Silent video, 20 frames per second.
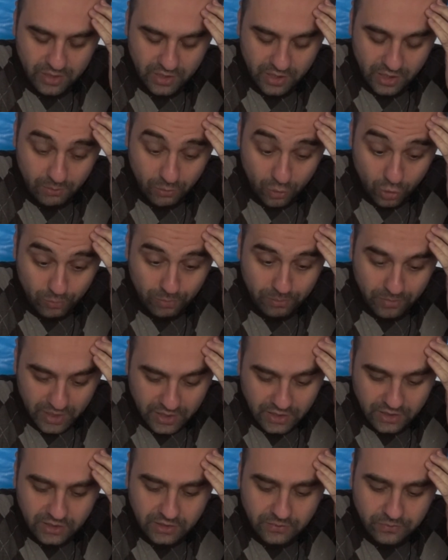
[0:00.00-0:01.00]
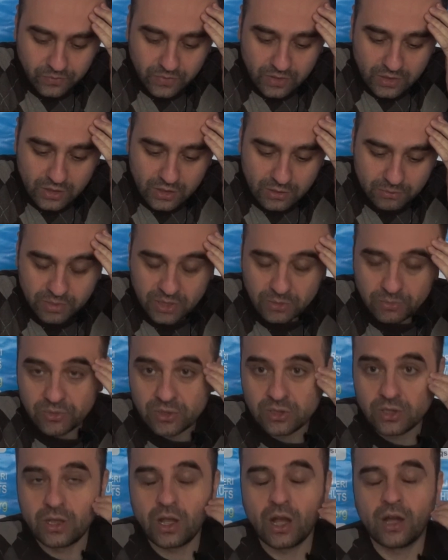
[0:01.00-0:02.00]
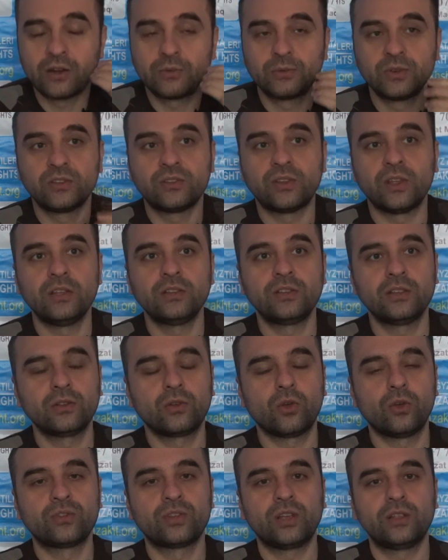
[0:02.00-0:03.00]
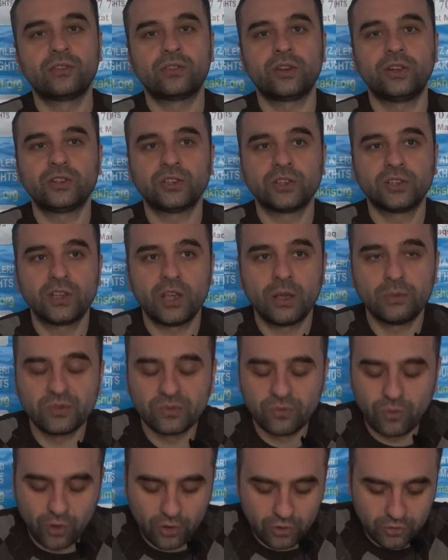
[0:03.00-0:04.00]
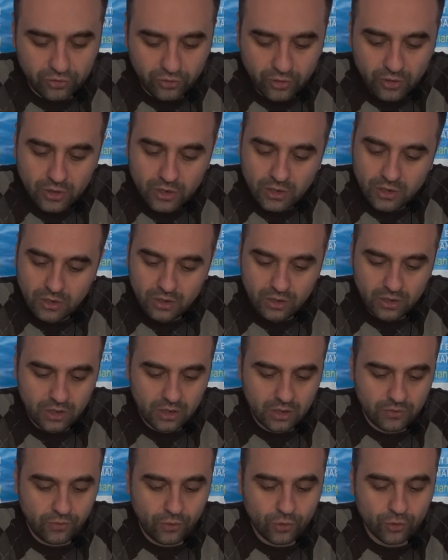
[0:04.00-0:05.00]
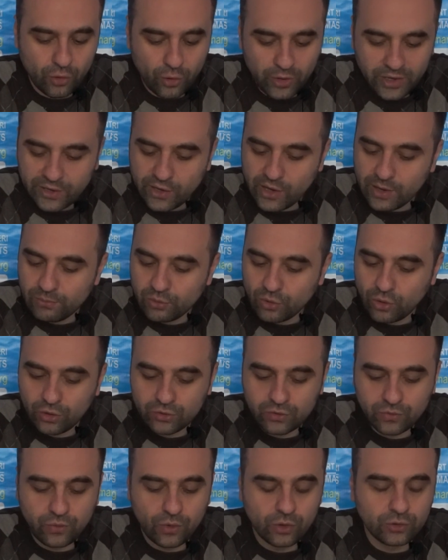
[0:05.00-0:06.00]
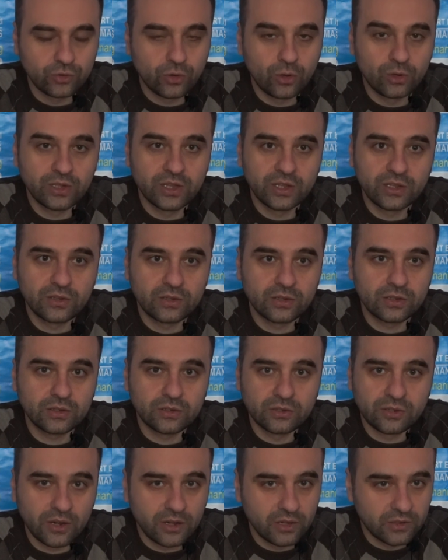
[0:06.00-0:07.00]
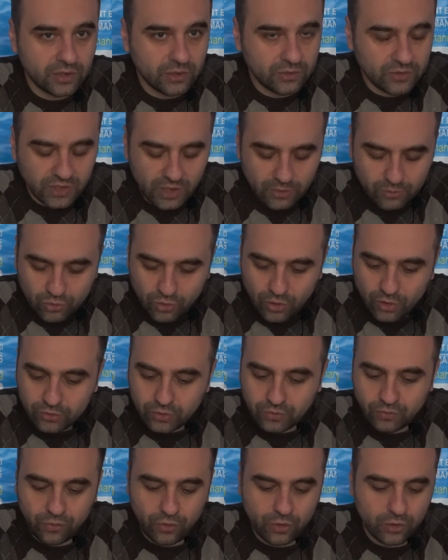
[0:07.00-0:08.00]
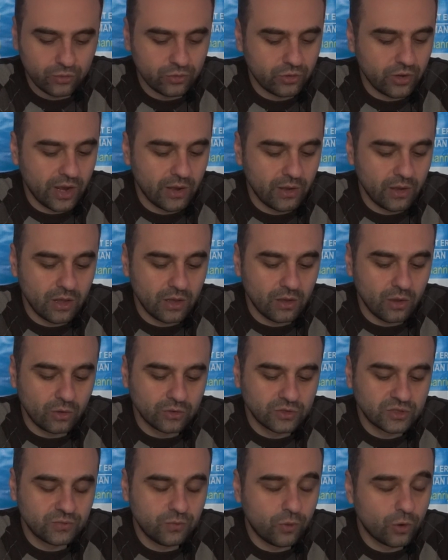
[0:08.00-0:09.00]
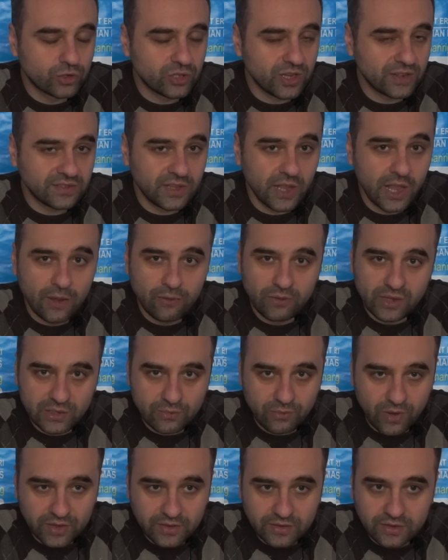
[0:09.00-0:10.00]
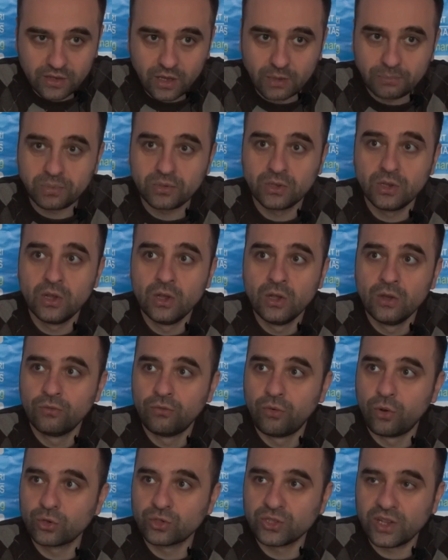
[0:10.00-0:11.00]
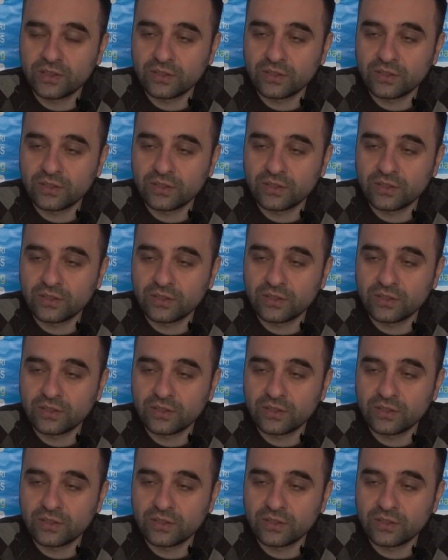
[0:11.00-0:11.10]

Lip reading: among many. People are detained in concentration camps for going abroad, for talking relatives abroad, for just having WhatsApp, for